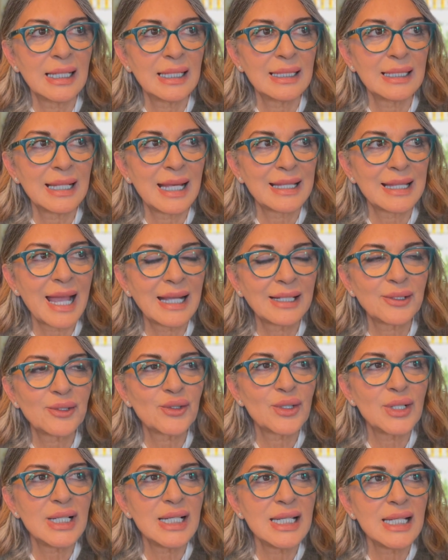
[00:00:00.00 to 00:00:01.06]
that
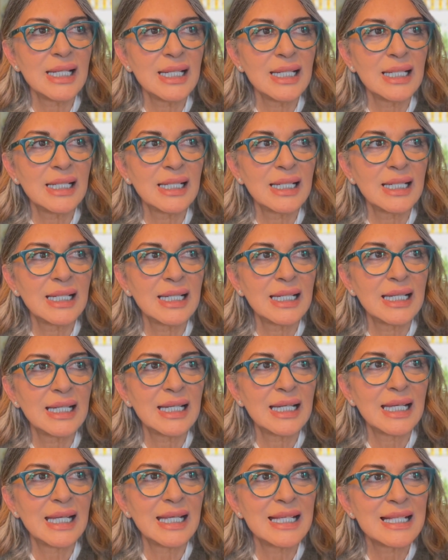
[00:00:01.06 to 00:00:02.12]
actually
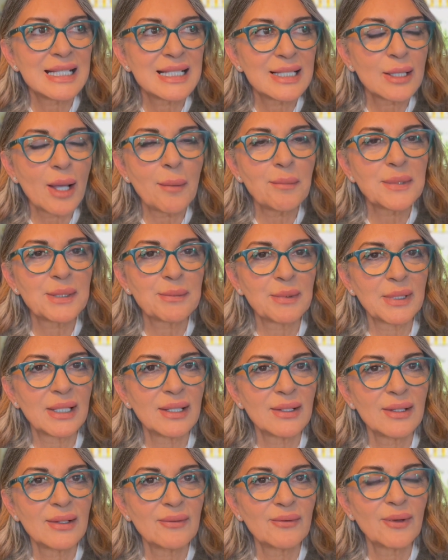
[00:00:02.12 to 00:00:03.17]
it stops
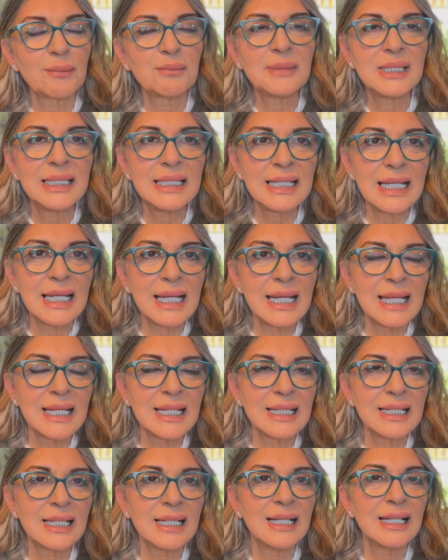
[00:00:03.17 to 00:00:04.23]
me from
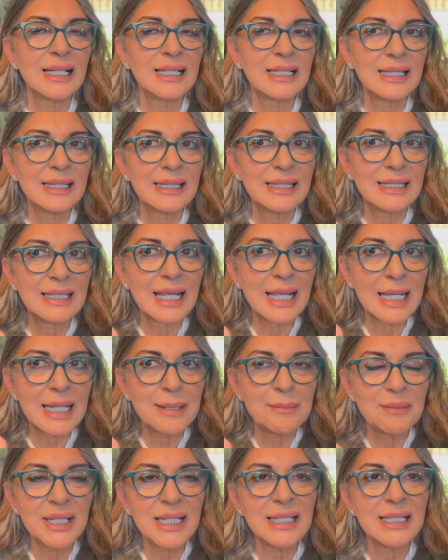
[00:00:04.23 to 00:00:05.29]
dealing the
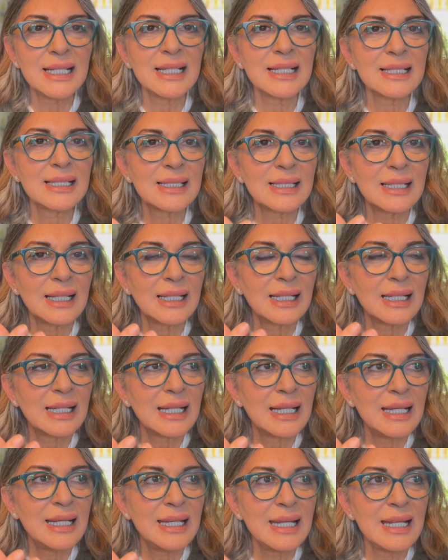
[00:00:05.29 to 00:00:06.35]
immediate
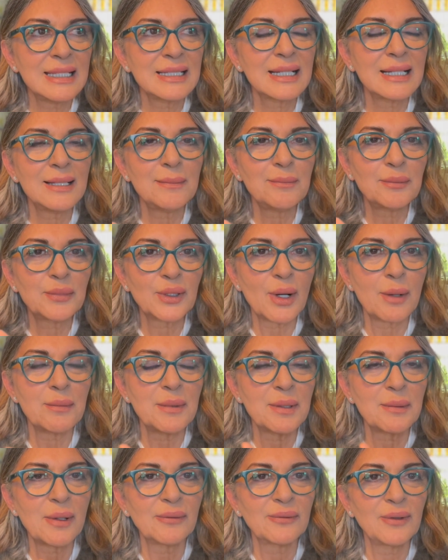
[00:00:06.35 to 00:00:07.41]
little problem of